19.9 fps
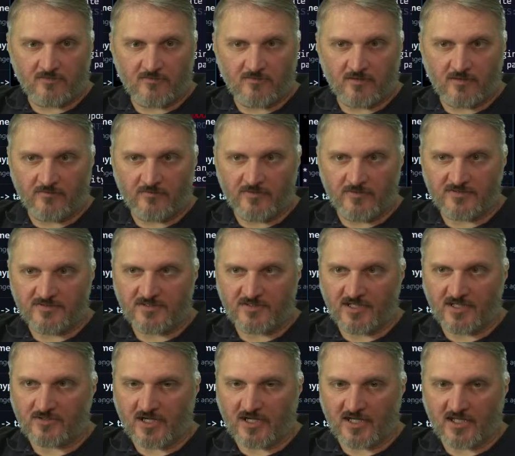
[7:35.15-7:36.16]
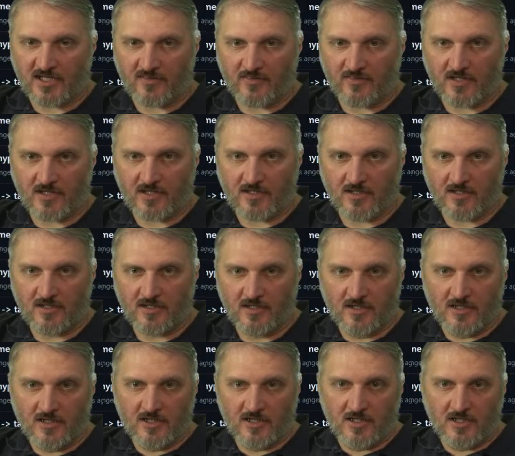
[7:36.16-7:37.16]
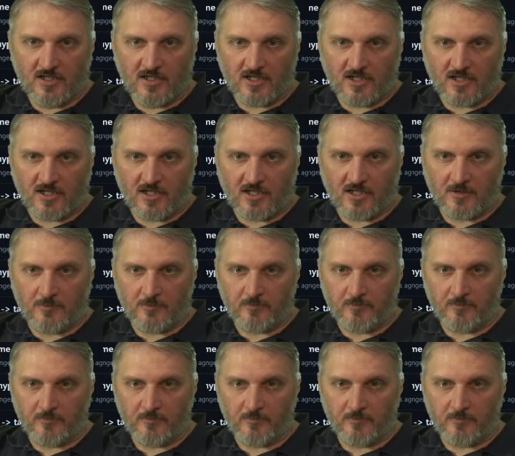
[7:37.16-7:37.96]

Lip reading: of this state tracking thing. Maybe